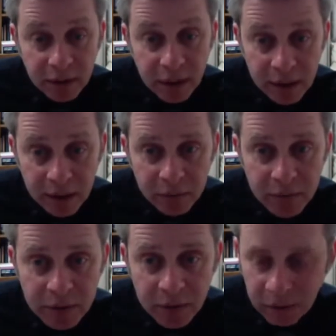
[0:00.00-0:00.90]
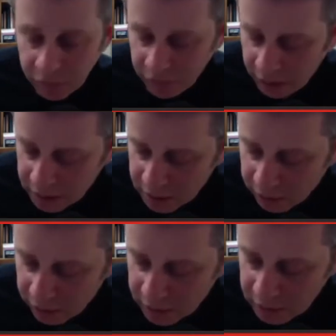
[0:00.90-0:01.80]
claims and
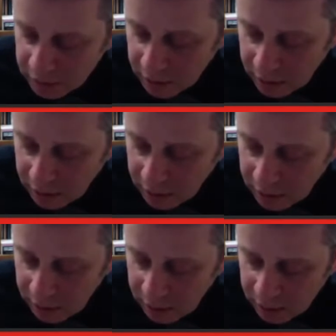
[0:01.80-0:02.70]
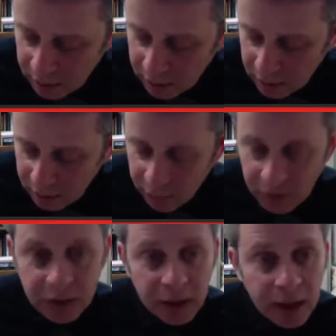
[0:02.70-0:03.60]
philosophies of
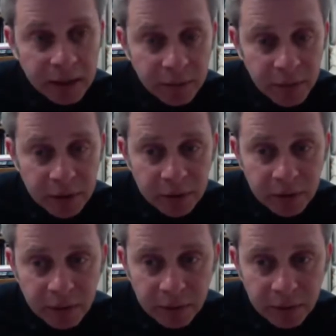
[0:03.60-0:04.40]
the Enlightenment.